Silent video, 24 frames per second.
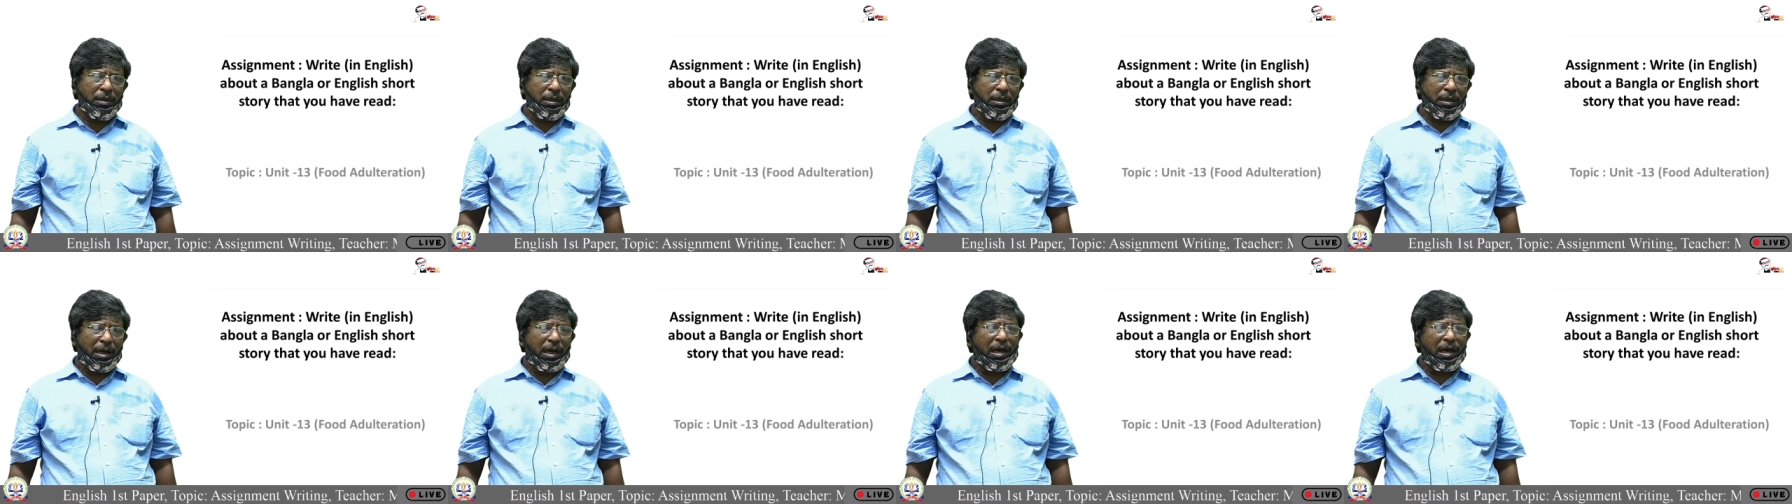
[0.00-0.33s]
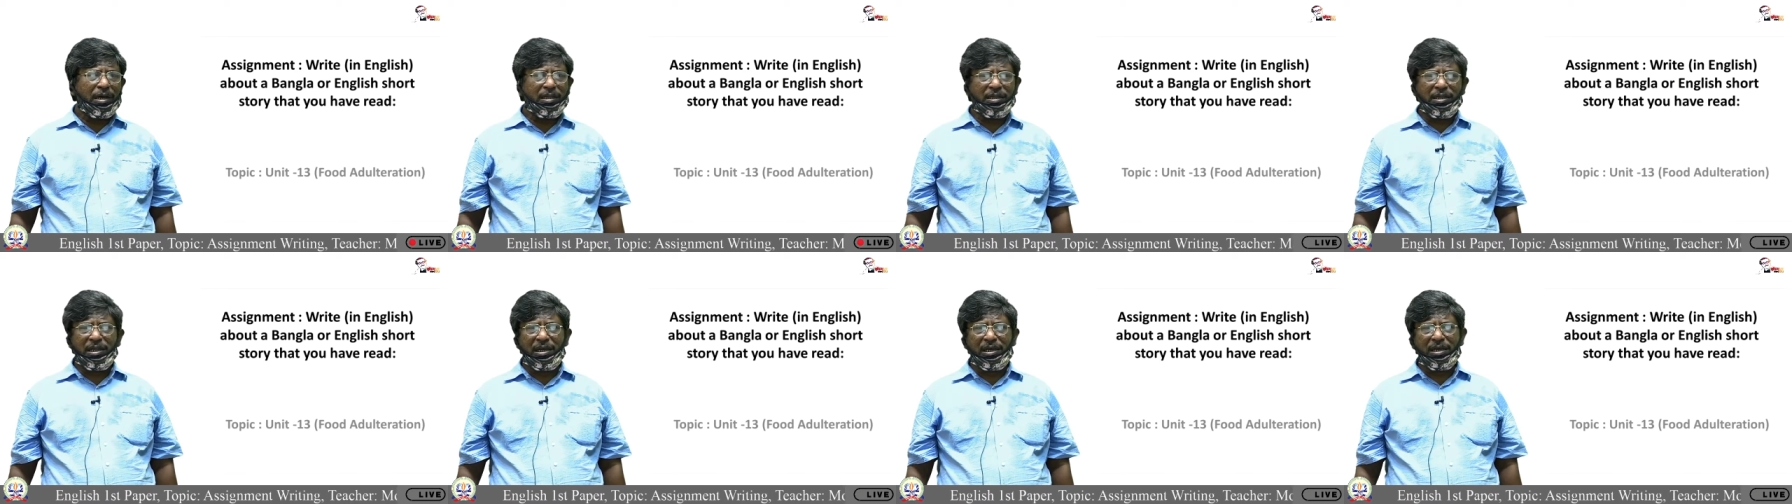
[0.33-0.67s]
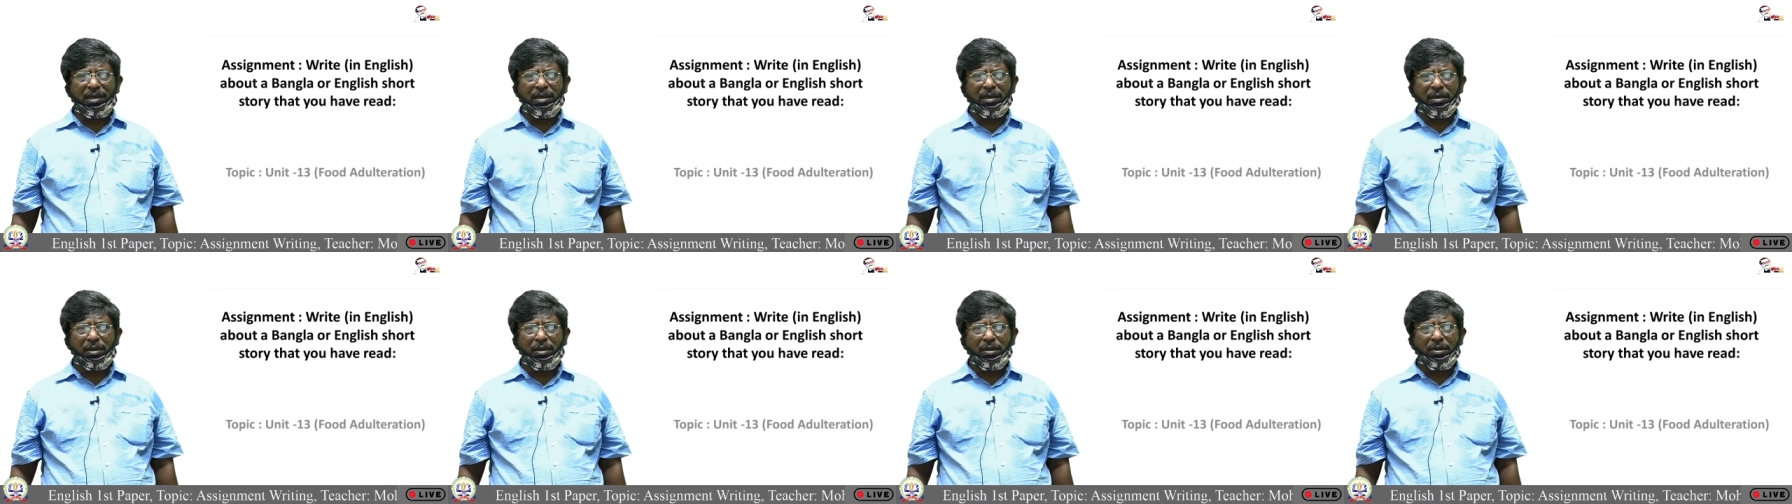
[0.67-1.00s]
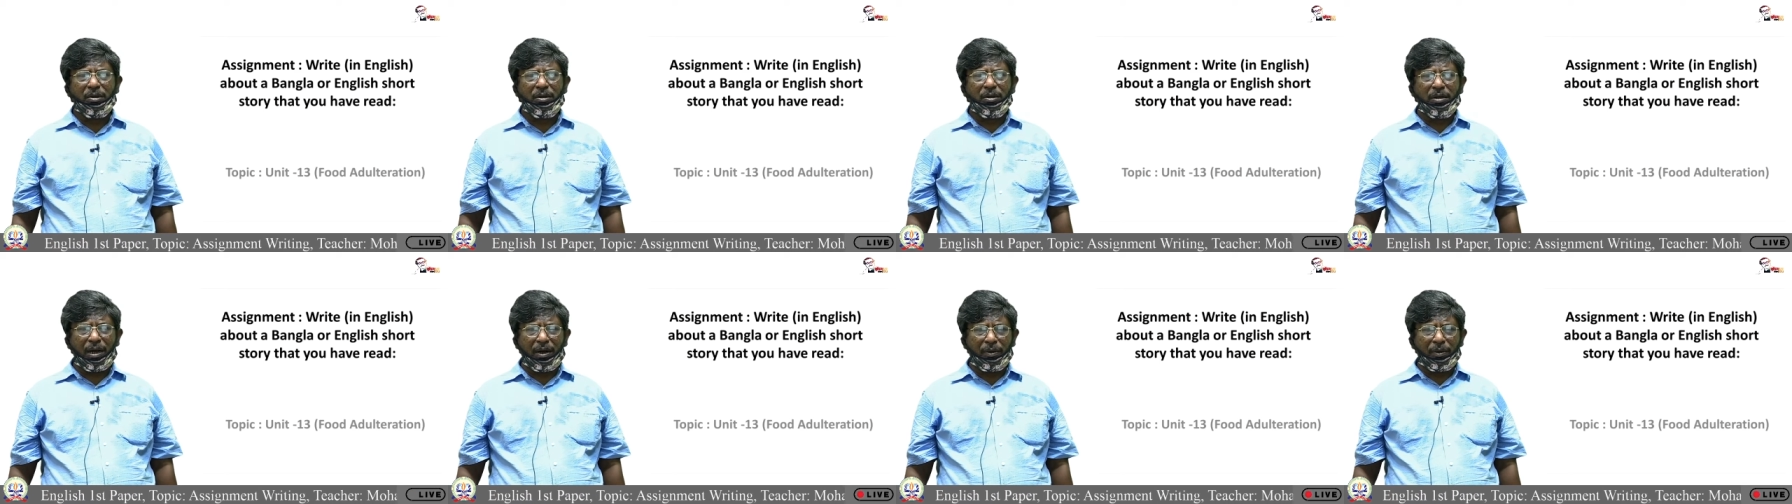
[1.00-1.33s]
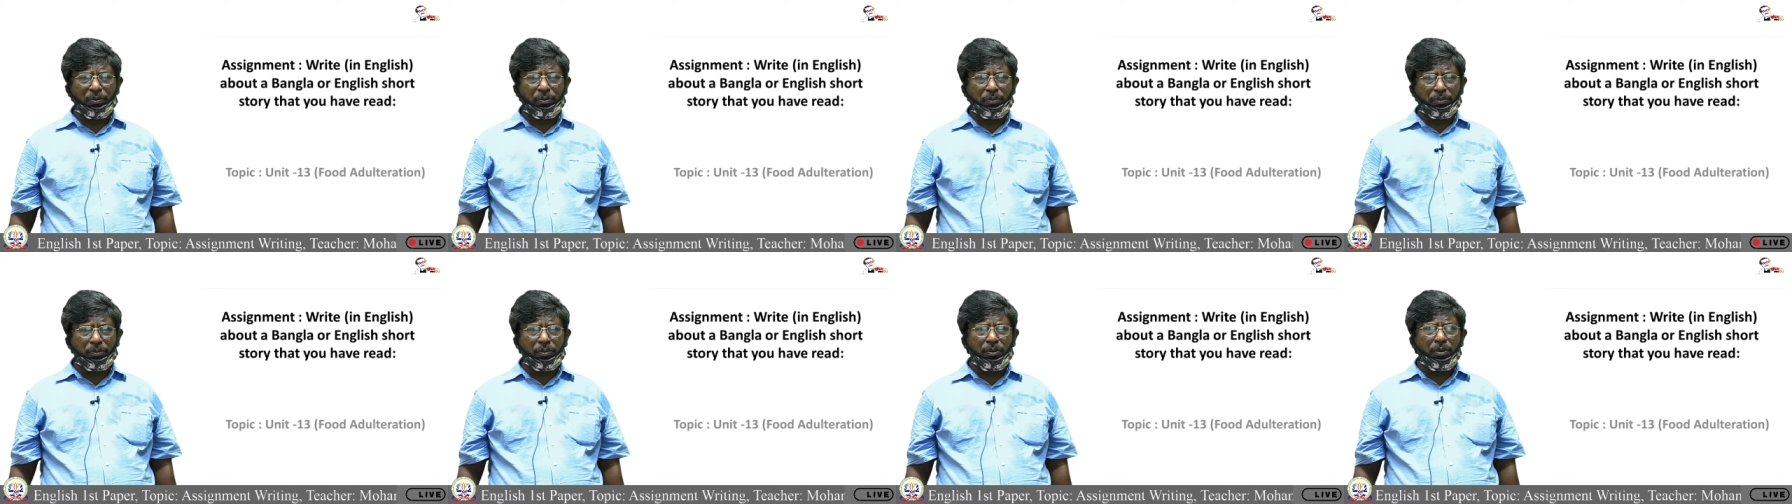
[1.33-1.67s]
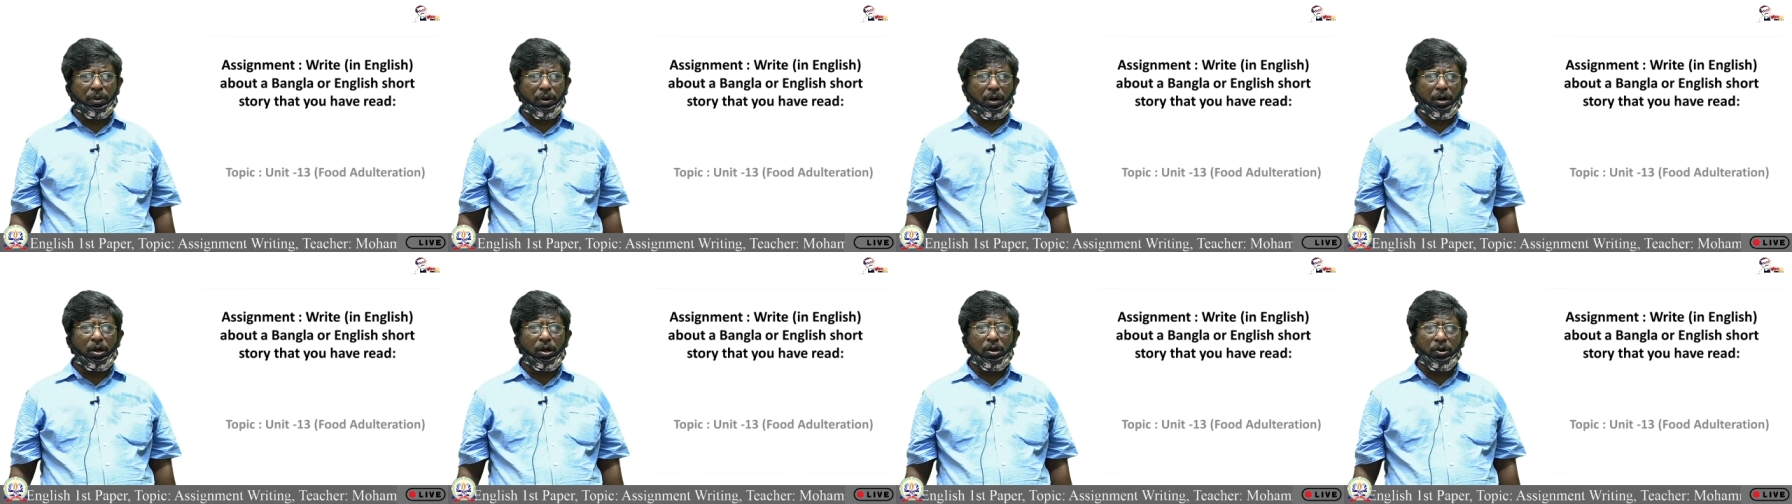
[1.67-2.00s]
I think you have
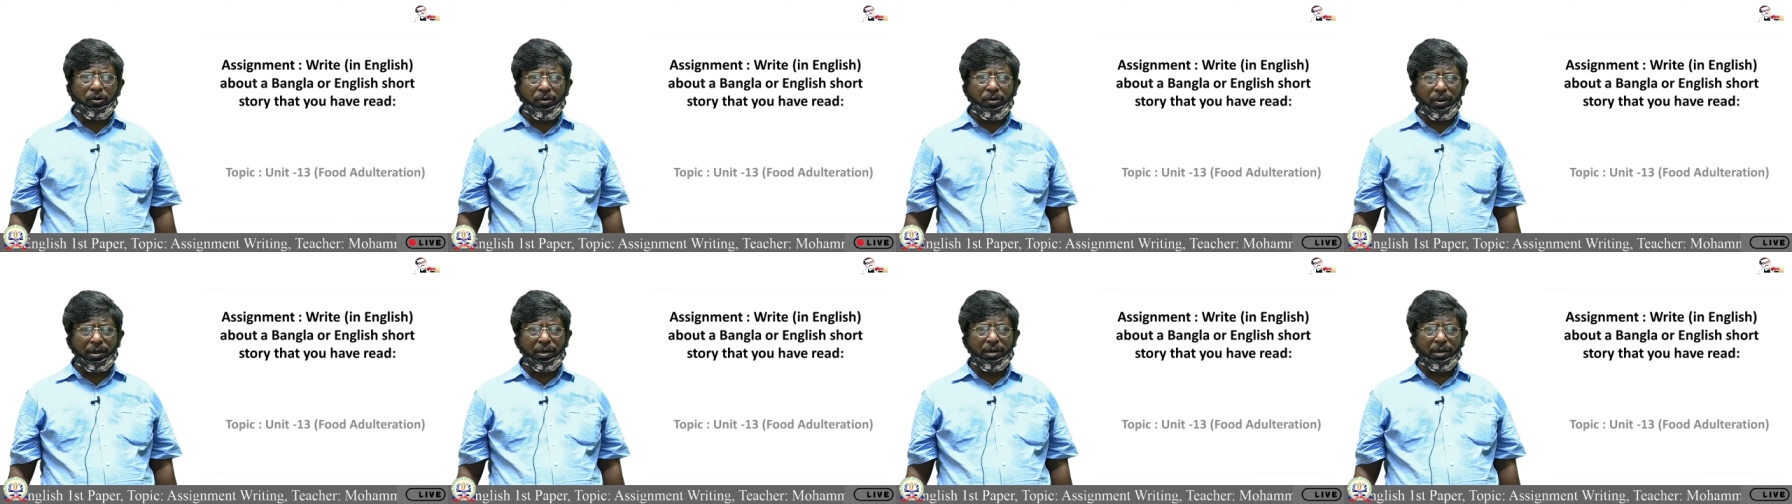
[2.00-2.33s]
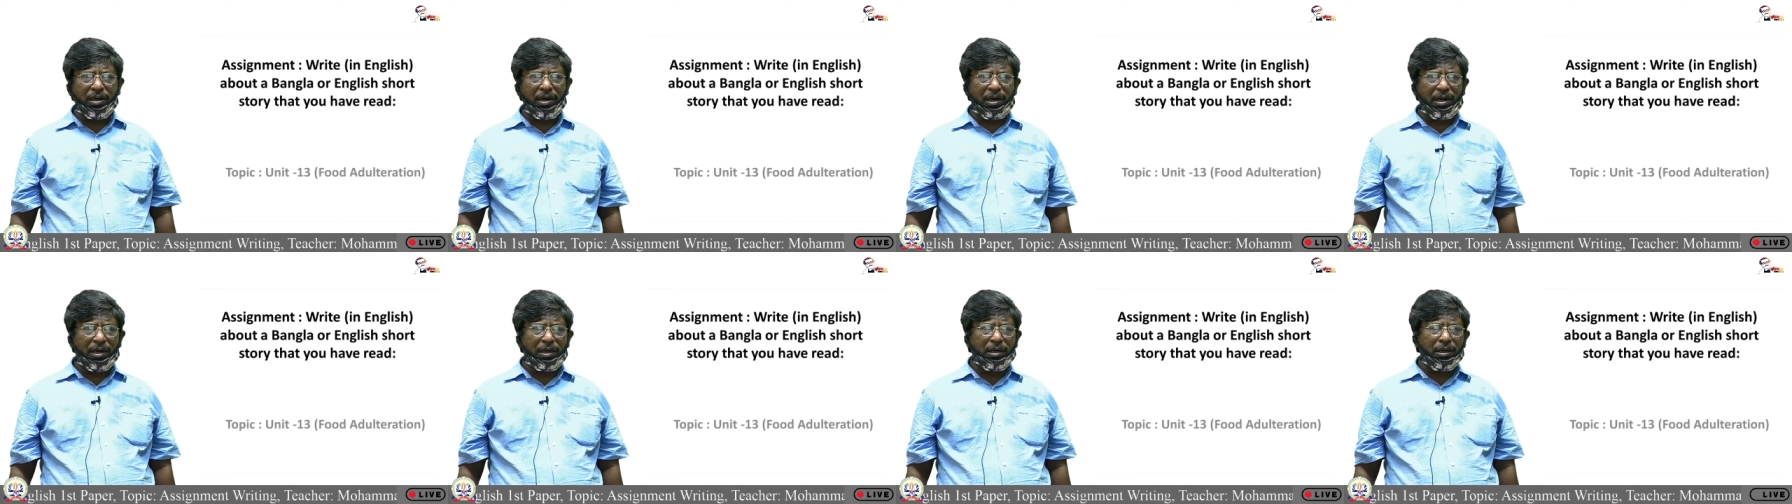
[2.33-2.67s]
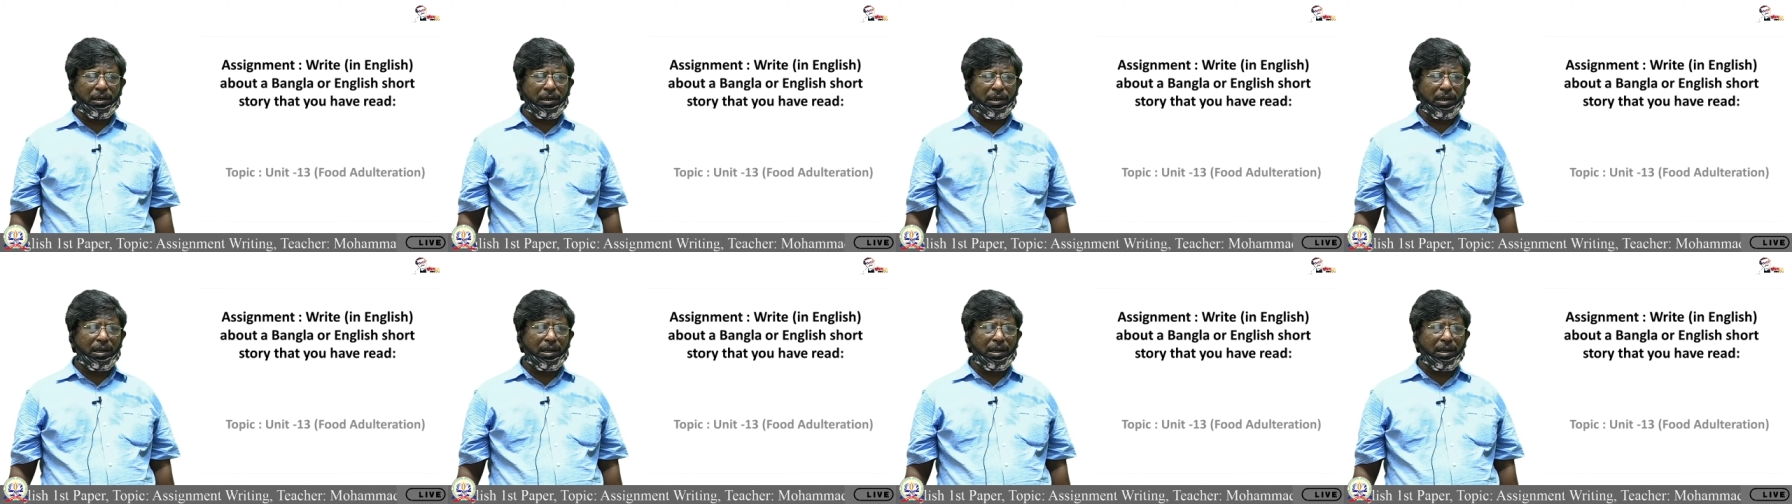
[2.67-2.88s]
already read